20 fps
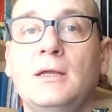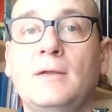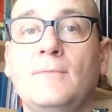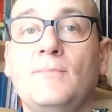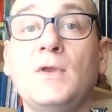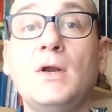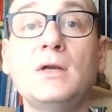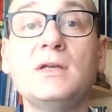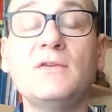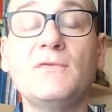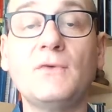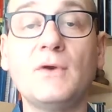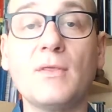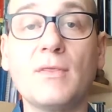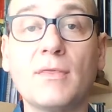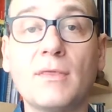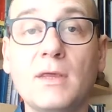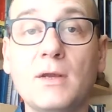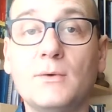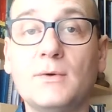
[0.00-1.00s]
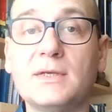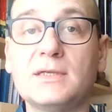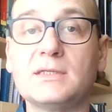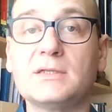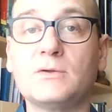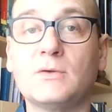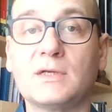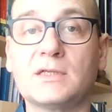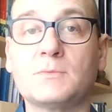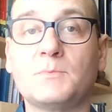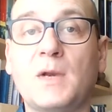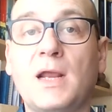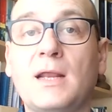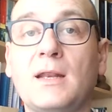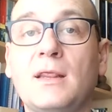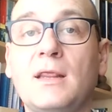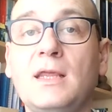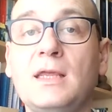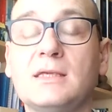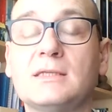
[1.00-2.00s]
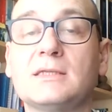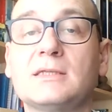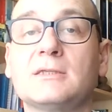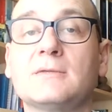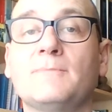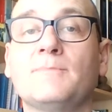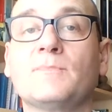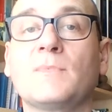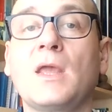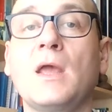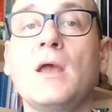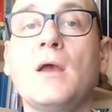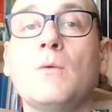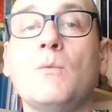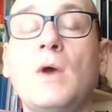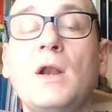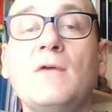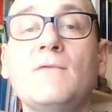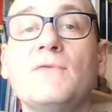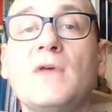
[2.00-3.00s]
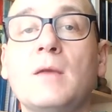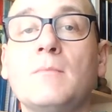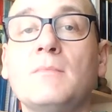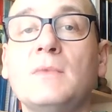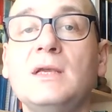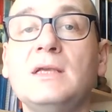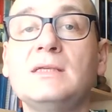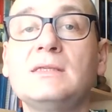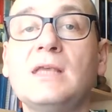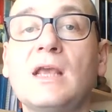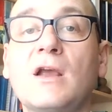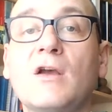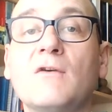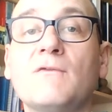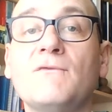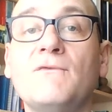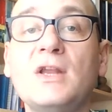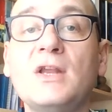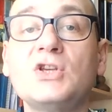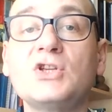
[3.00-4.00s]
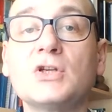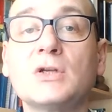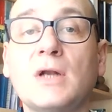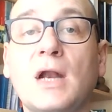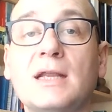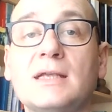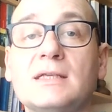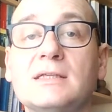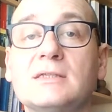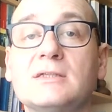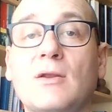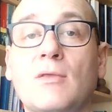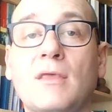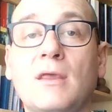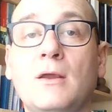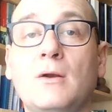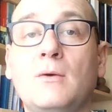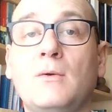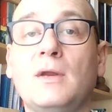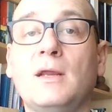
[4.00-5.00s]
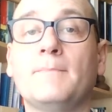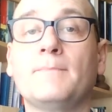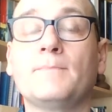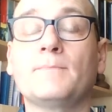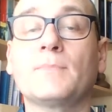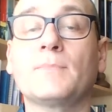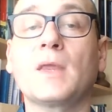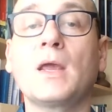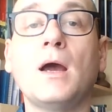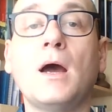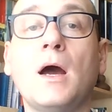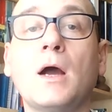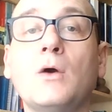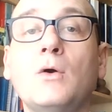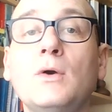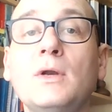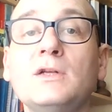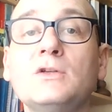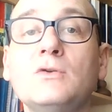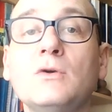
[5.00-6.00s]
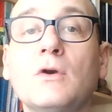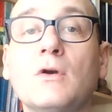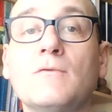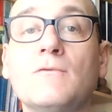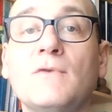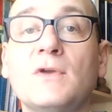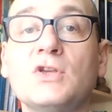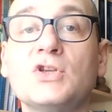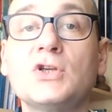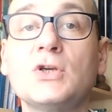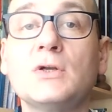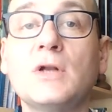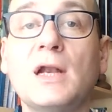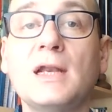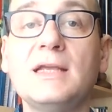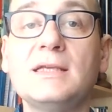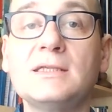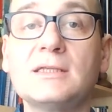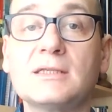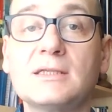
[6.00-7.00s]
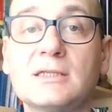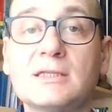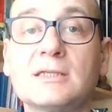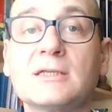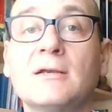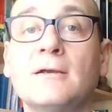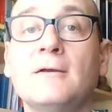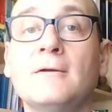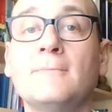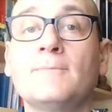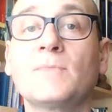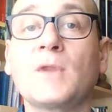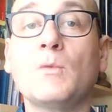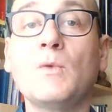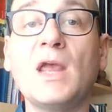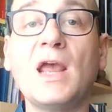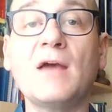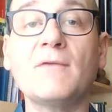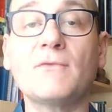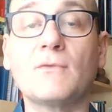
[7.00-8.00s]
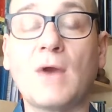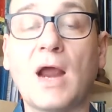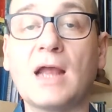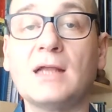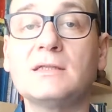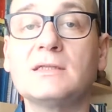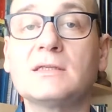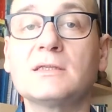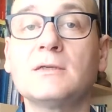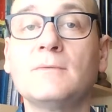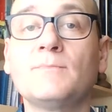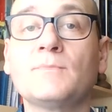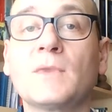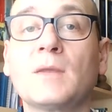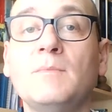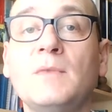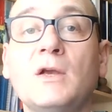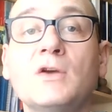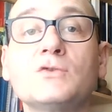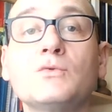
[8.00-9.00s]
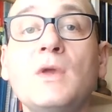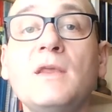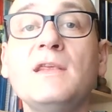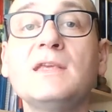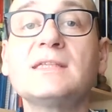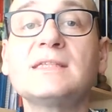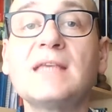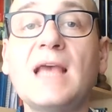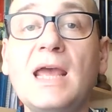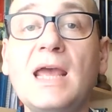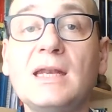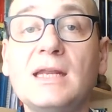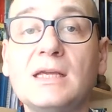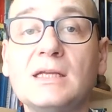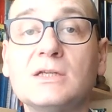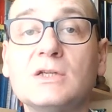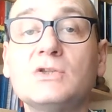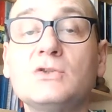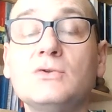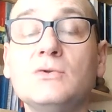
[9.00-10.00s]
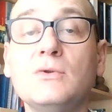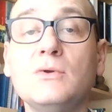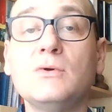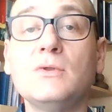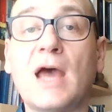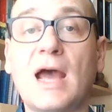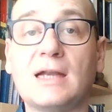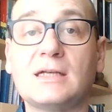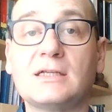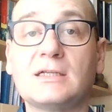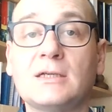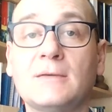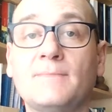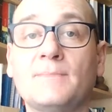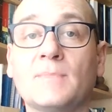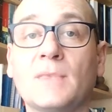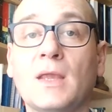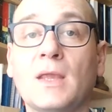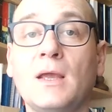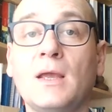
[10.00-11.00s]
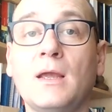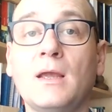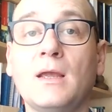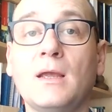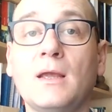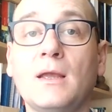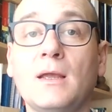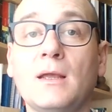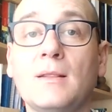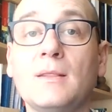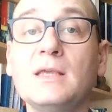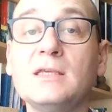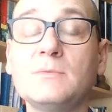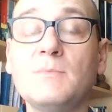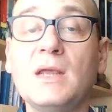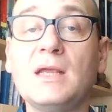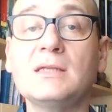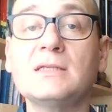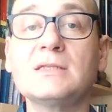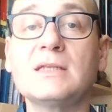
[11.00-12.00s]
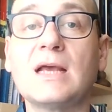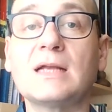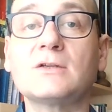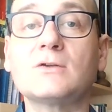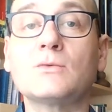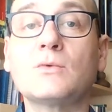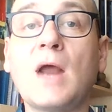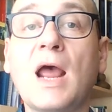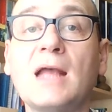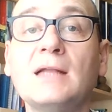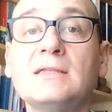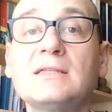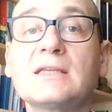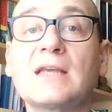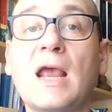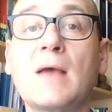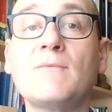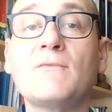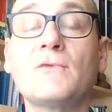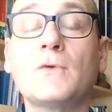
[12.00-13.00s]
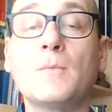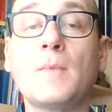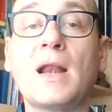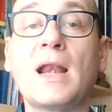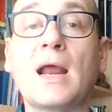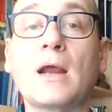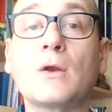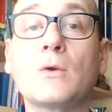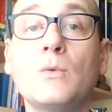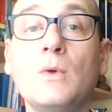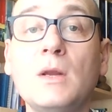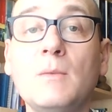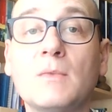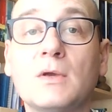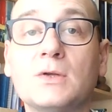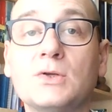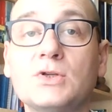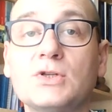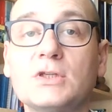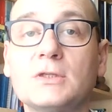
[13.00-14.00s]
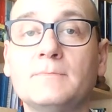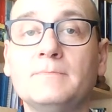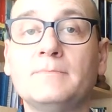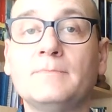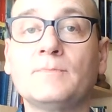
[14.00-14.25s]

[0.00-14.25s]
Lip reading: There are different theories to explain this. One of them is the conventionalist theory. According to conventionalists, we have rights because we decided to do that. This means that rights come from an agreement.